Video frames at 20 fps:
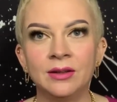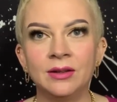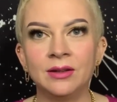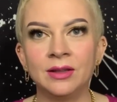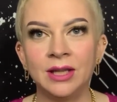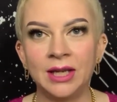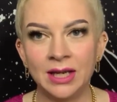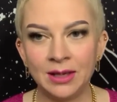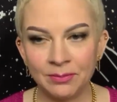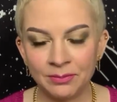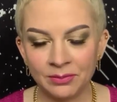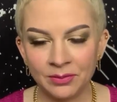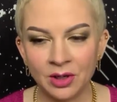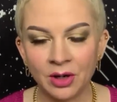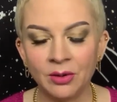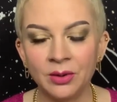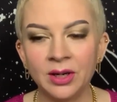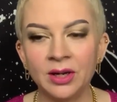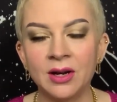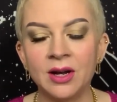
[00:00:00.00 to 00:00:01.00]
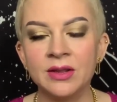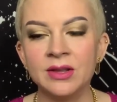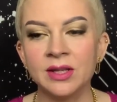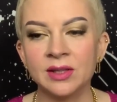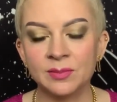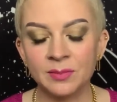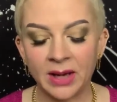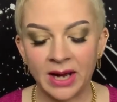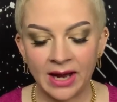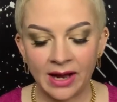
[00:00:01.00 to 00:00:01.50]
Keep going on this
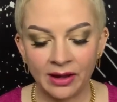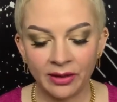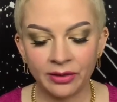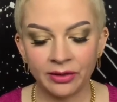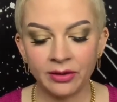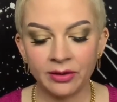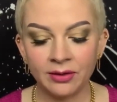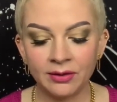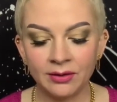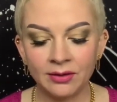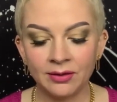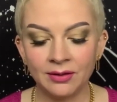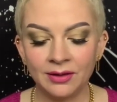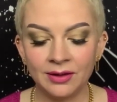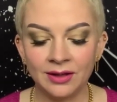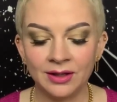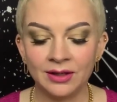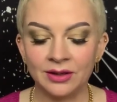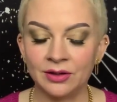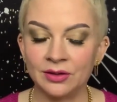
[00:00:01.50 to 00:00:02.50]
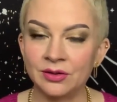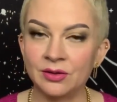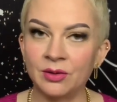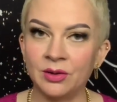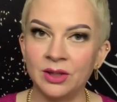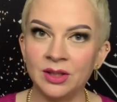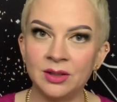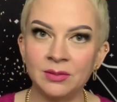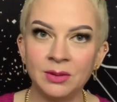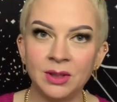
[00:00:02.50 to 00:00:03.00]
path. There's
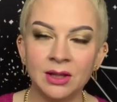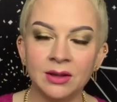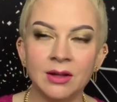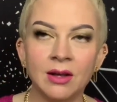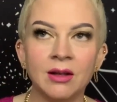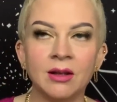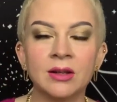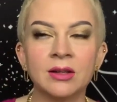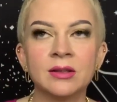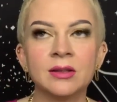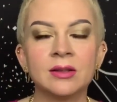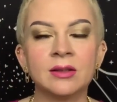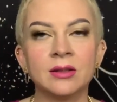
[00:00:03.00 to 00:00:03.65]
going to be lulls.